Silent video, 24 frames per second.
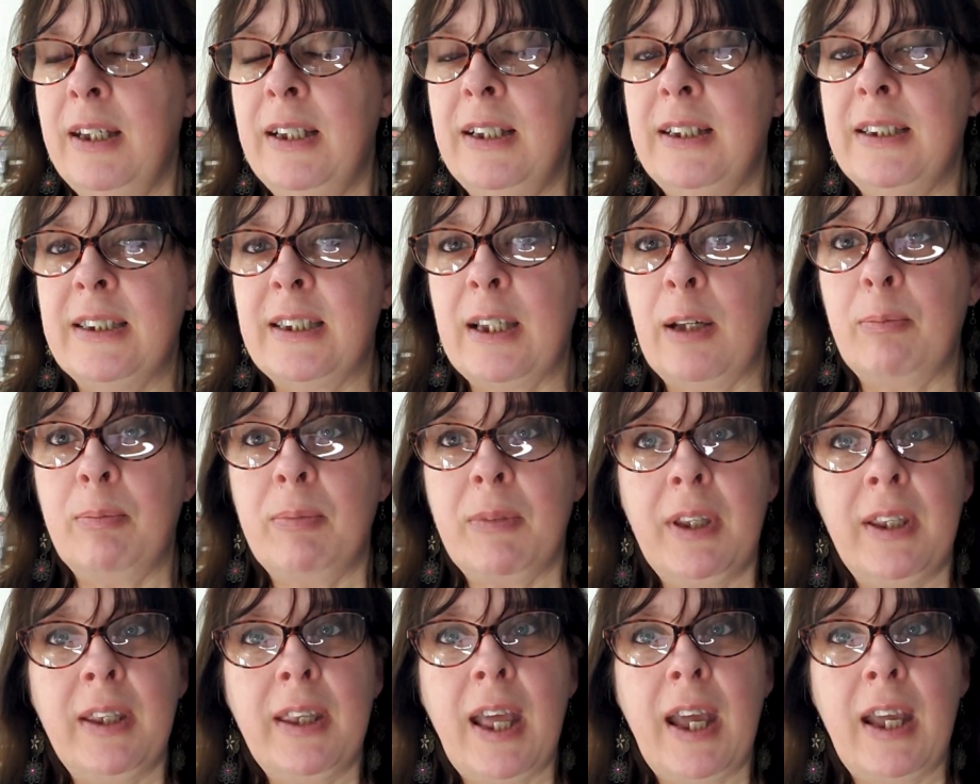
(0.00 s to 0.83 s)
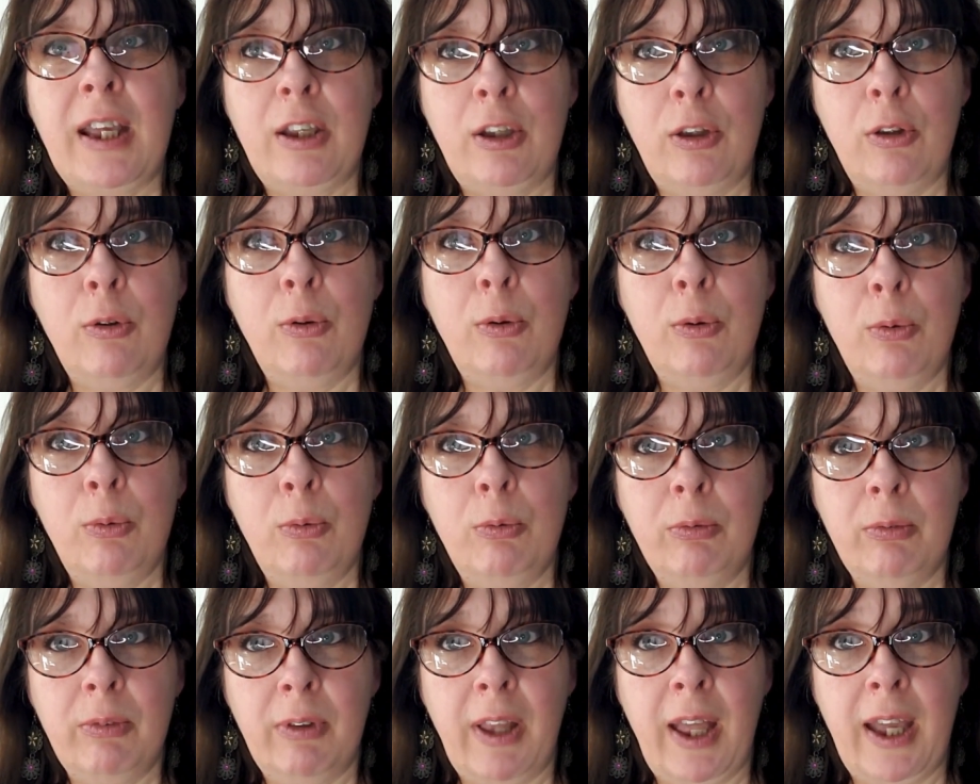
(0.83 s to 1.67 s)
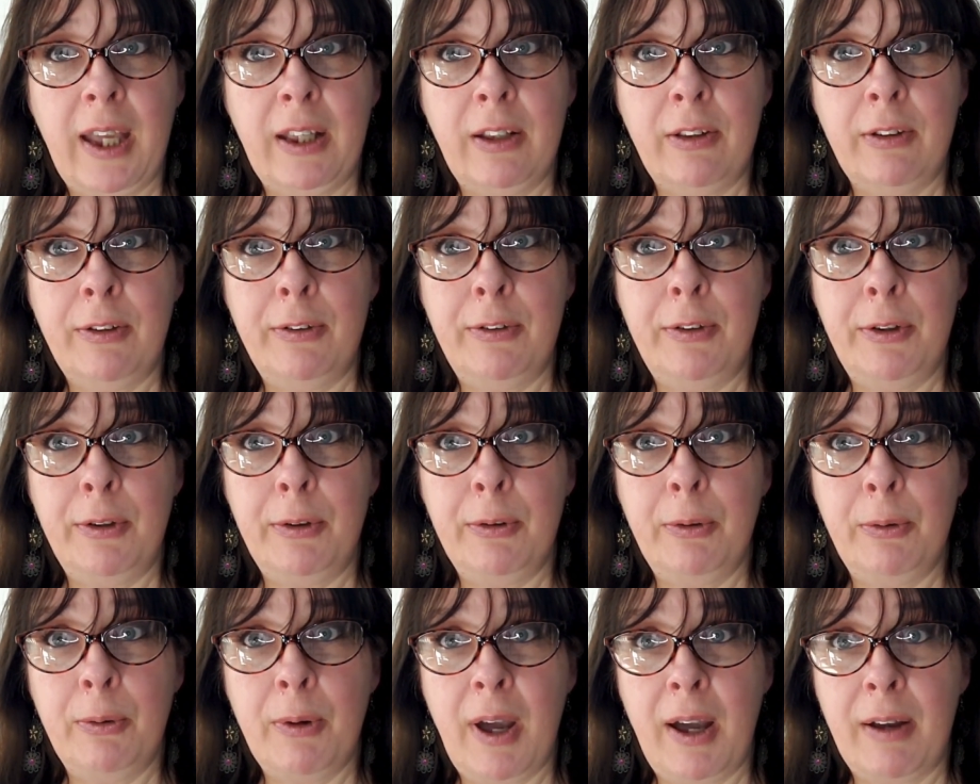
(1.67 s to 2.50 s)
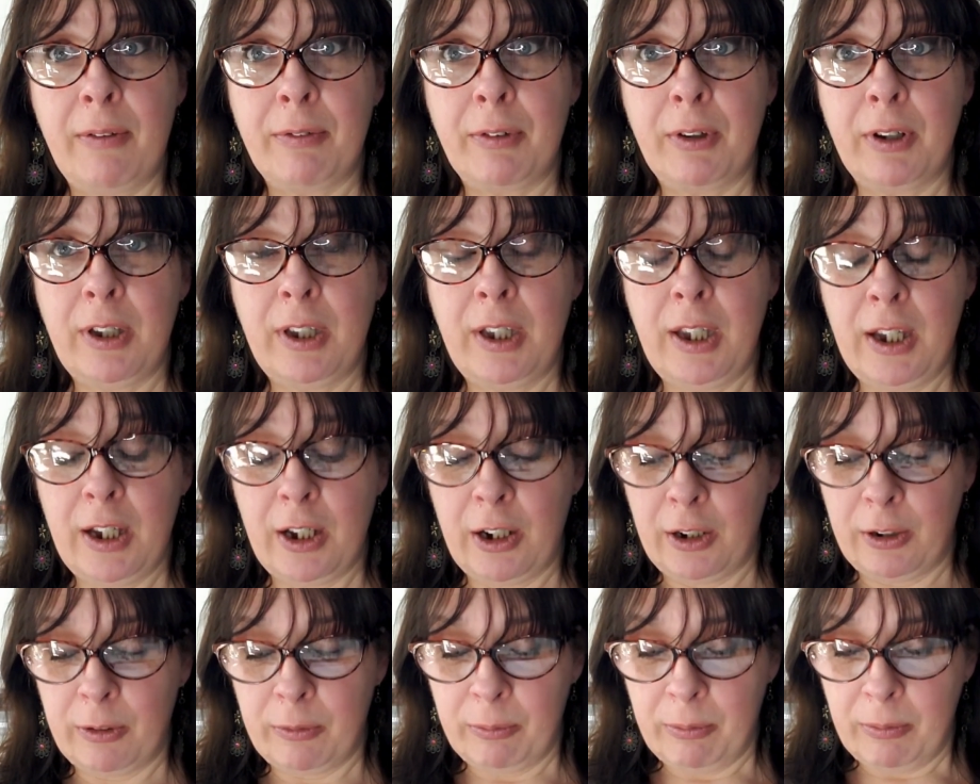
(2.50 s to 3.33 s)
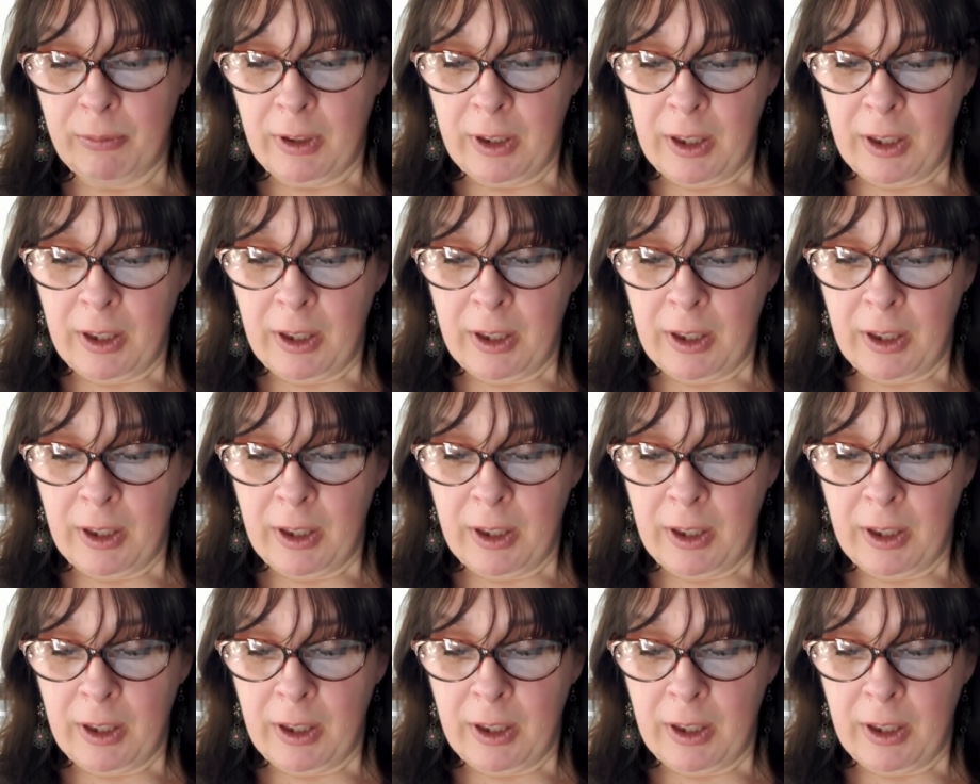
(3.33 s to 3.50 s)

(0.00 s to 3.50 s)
is something that you like to do every year.